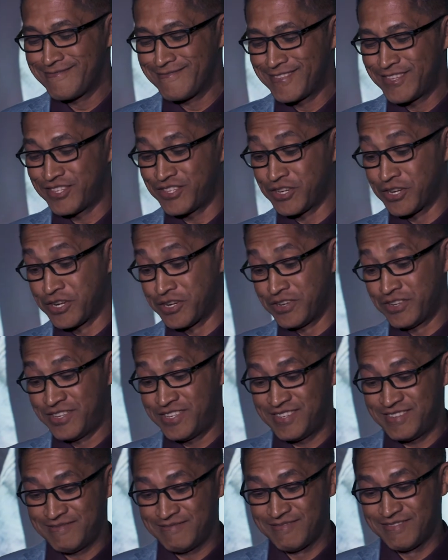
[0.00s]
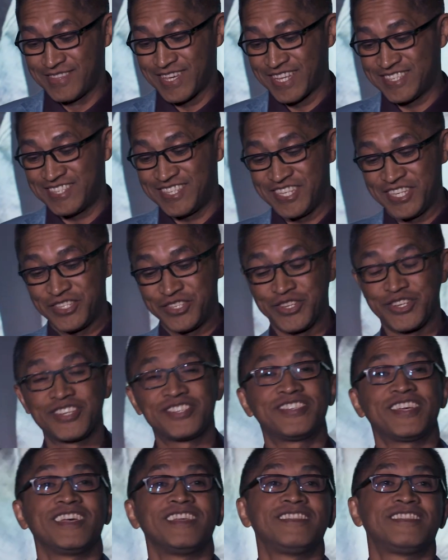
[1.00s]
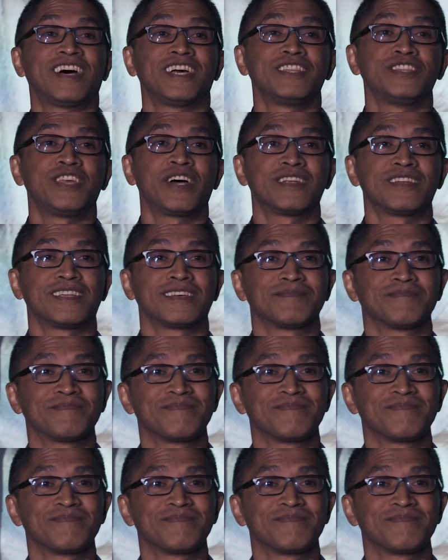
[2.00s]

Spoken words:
Serge, that's easier said than done.